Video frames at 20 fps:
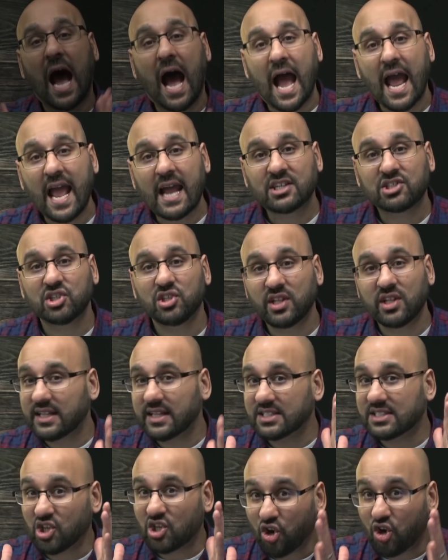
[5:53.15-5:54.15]
I actually think
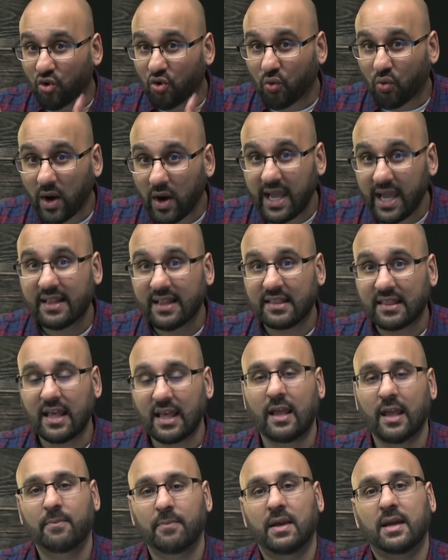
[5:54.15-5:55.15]
that's a great
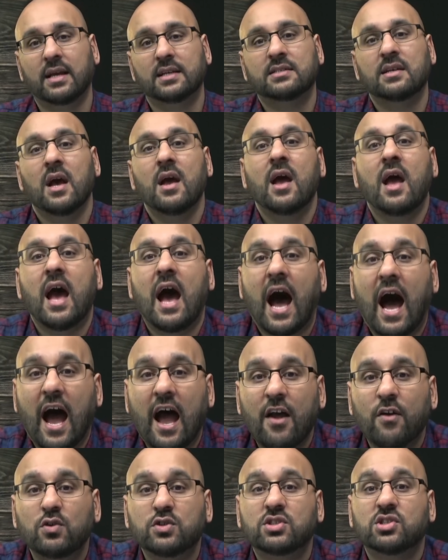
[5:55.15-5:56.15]
thing because
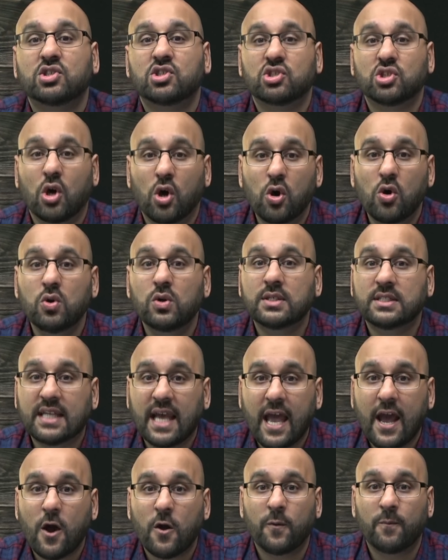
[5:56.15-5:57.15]
I was so
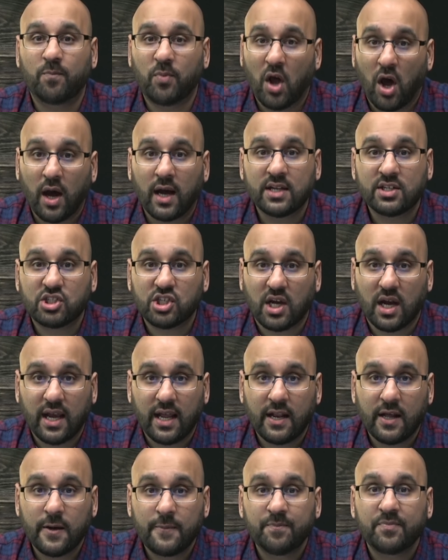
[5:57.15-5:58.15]
down on
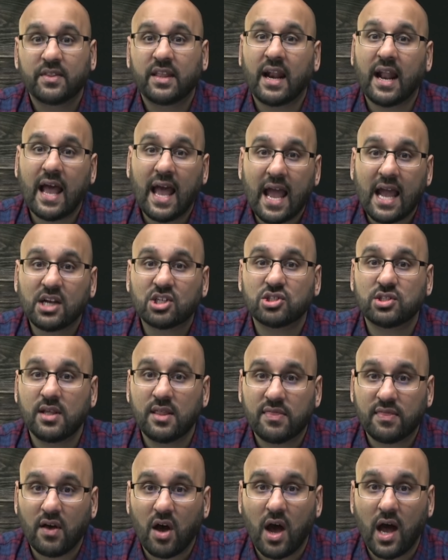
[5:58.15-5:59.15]
China that I actually
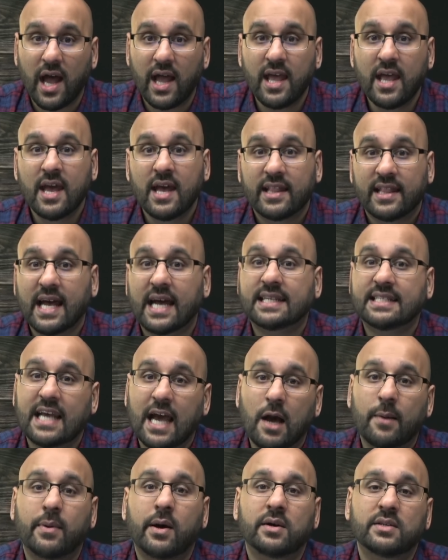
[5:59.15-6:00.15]
thought that
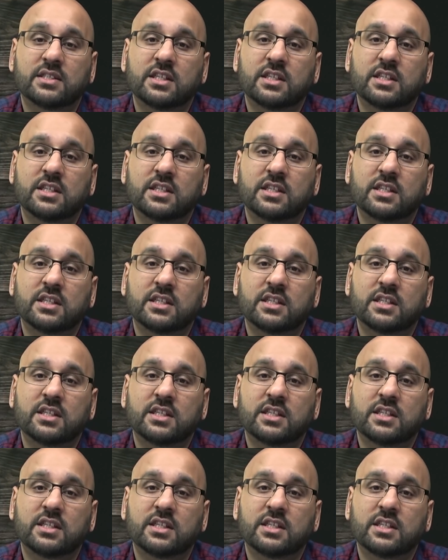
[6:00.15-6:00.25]
Taobao and